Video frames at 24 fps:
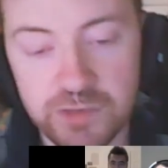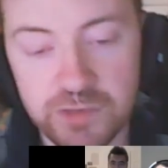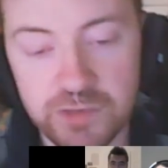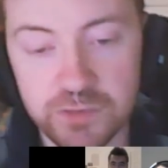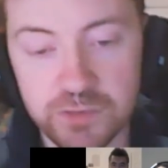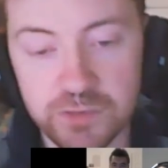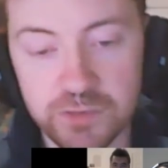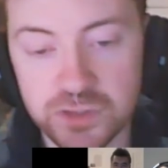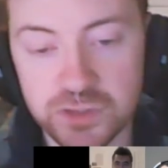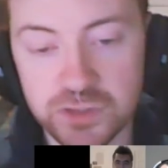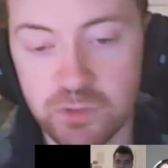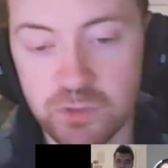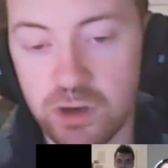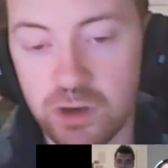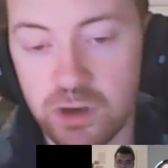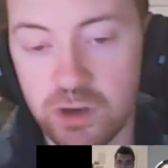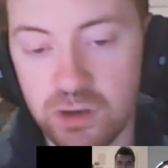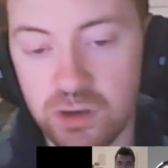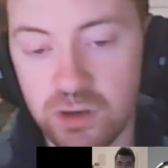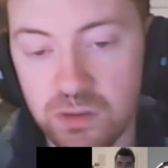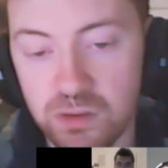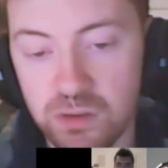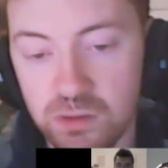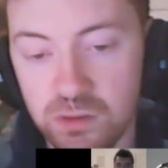if it was
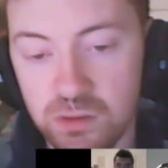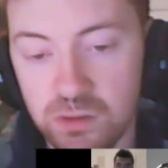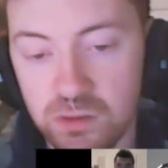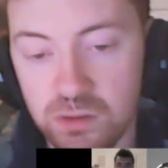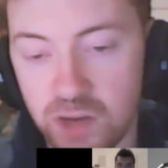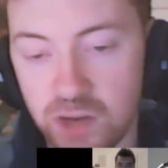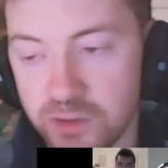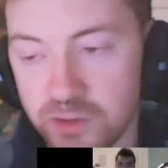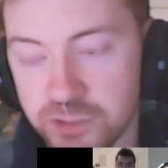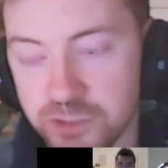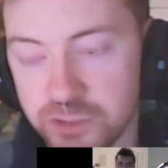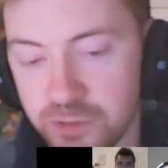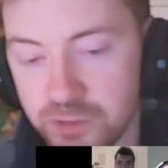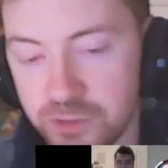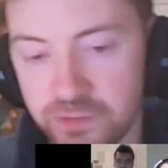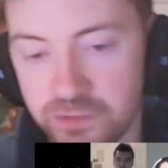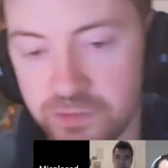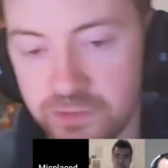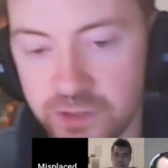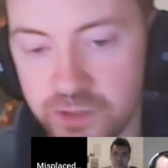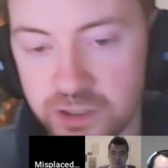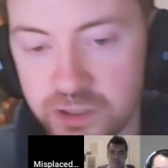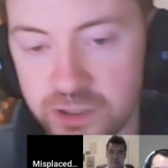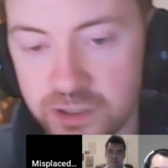tomorrow, I would just bring
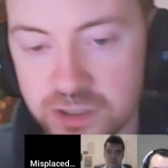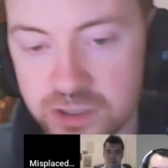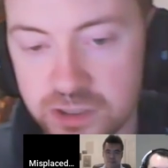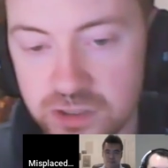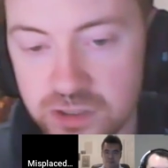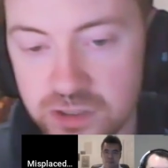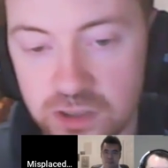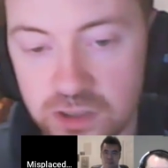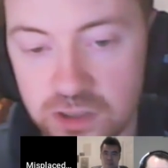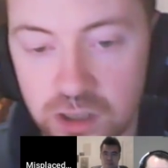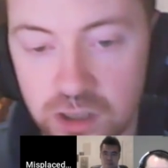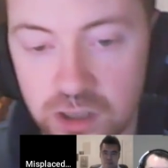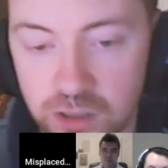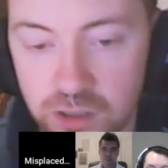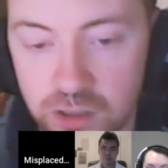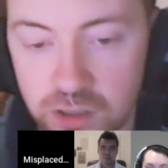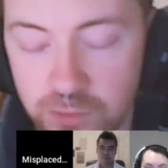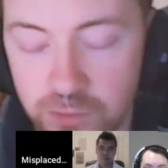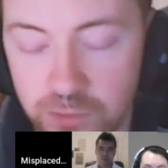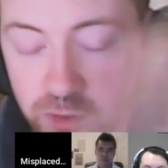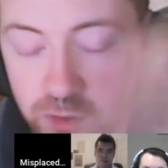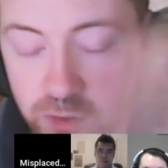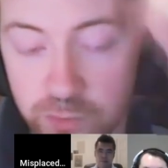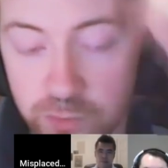Phoenix.
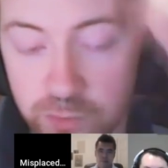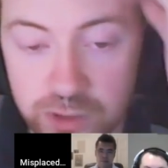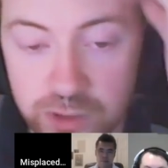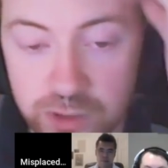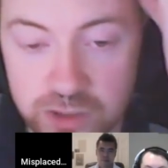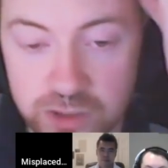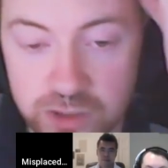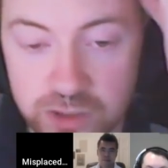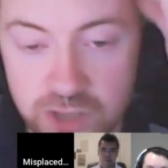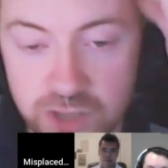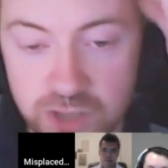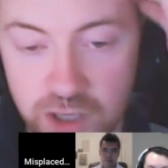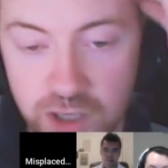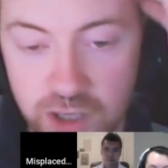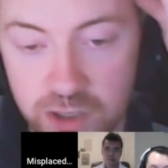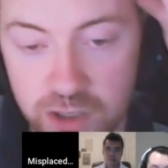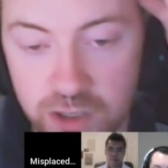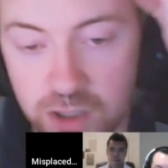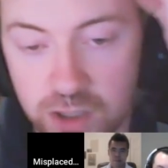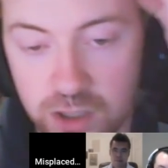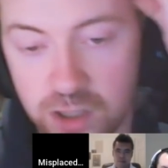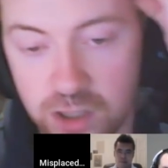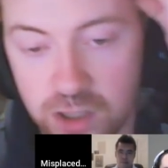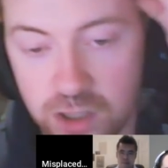There will be an
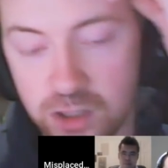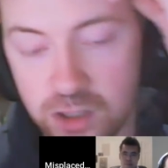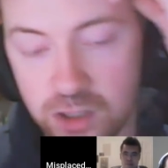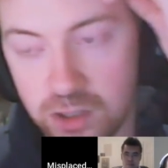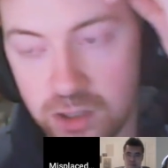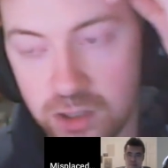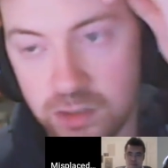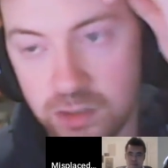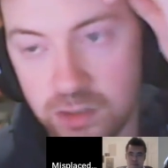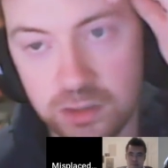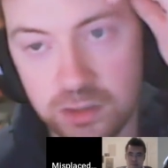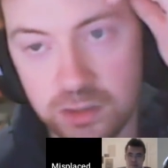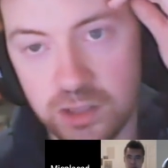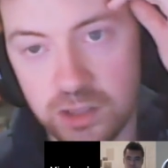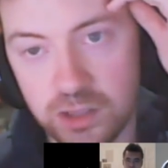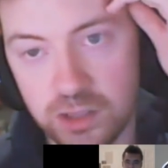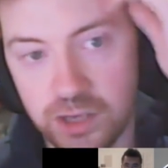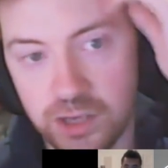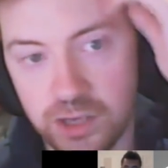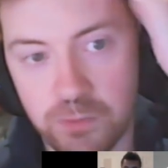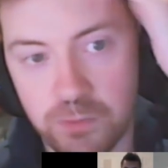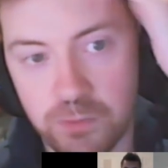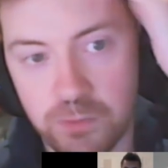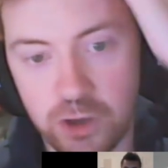entire,
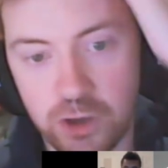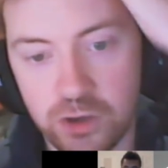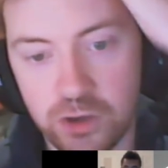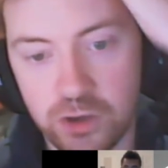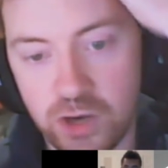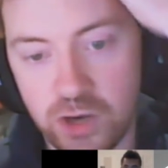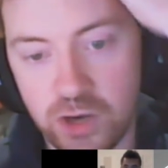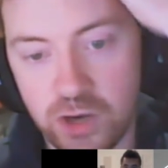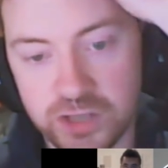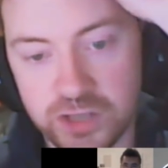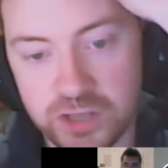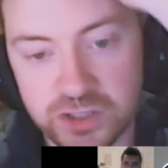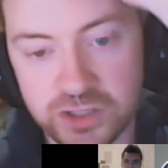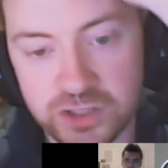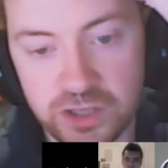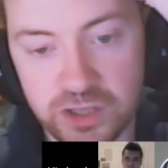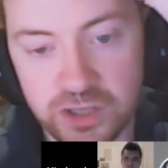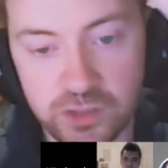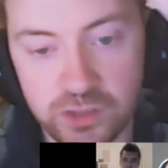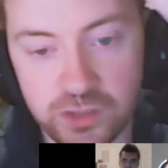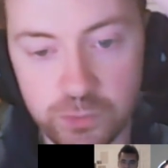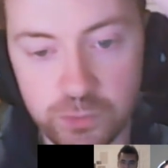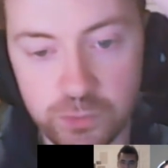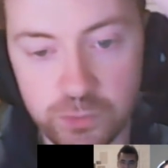like, Modern Horizons, I
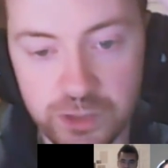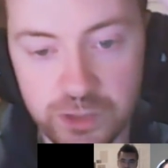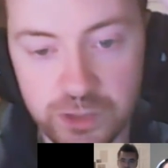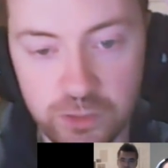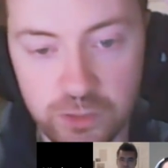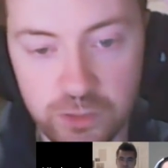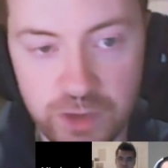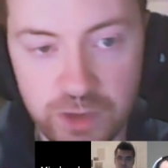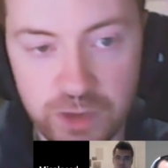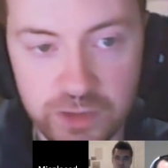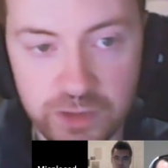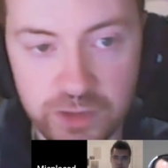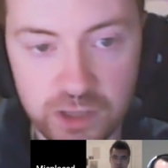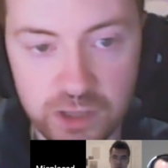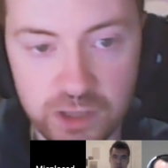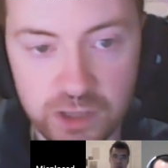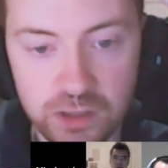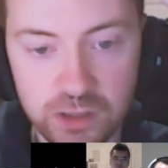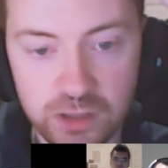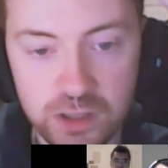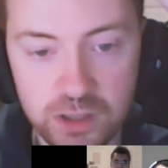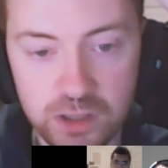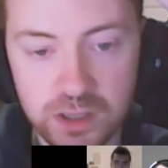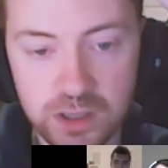think, will be out by then.
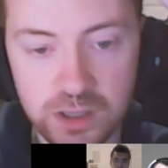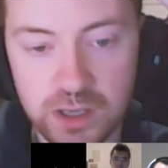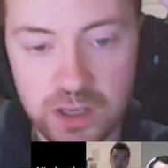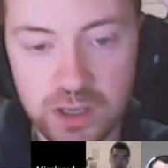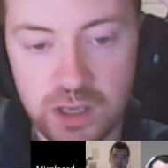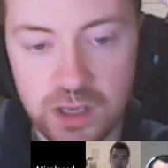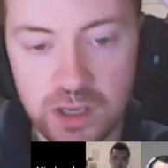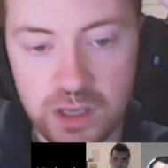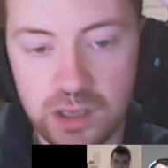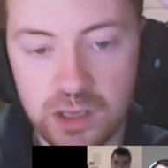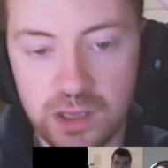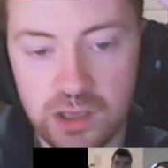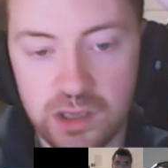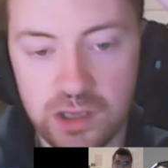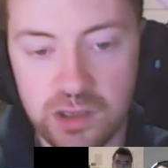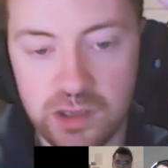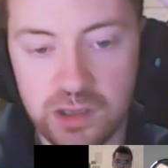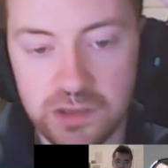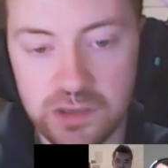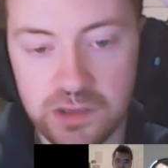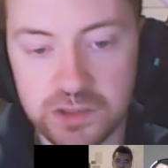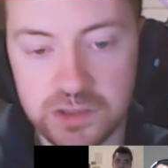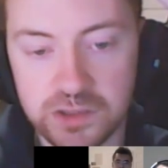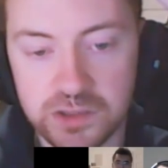
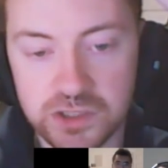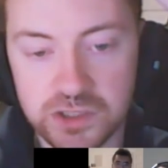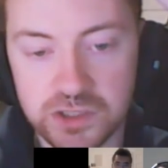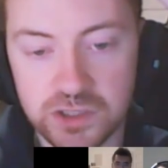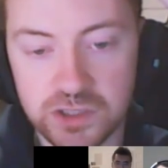And,